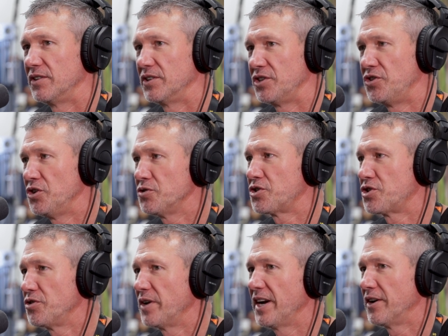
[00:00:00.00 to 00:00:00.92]
you do
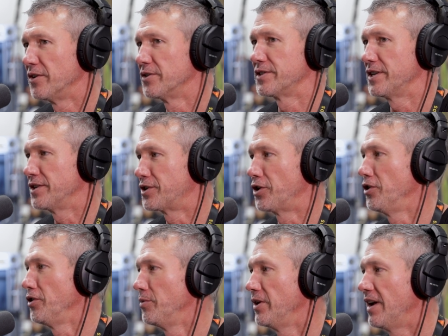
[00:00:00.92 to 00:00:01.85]
shoot arrows at a
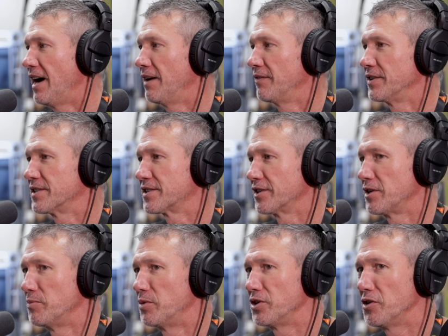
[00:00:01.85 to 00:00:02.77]
tournament,
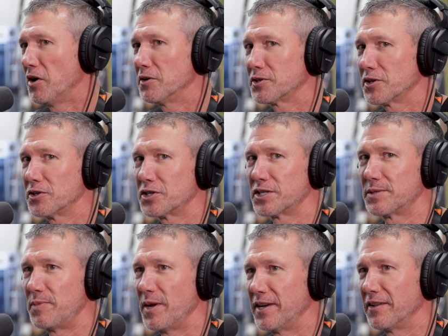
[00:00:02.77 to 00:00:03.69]
obviously, but you also
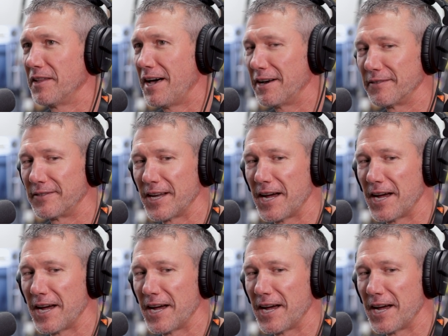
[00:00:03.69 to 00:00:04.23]
spend a lot of